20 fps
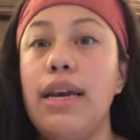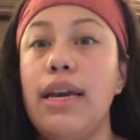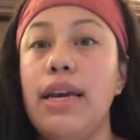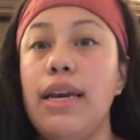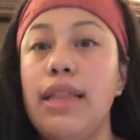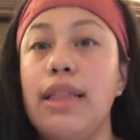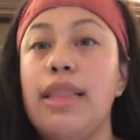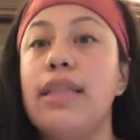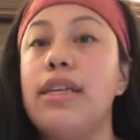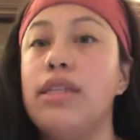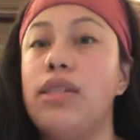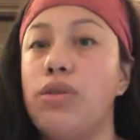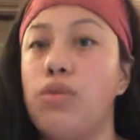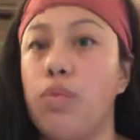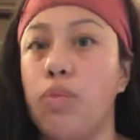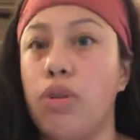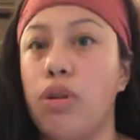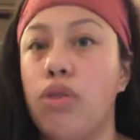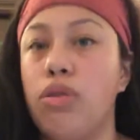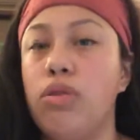in this
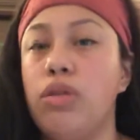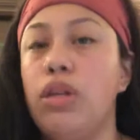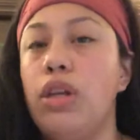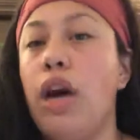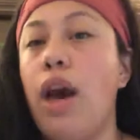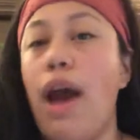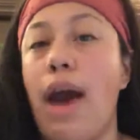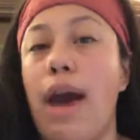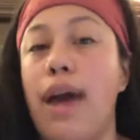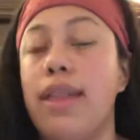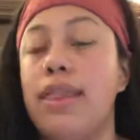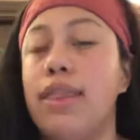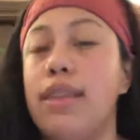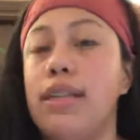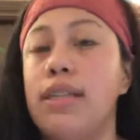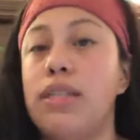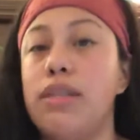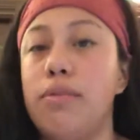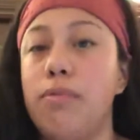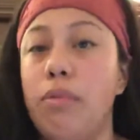world at
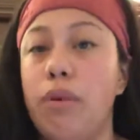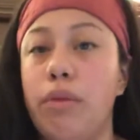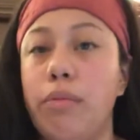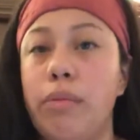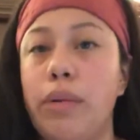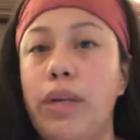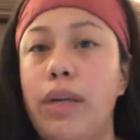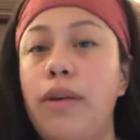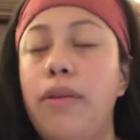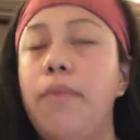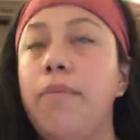this moment.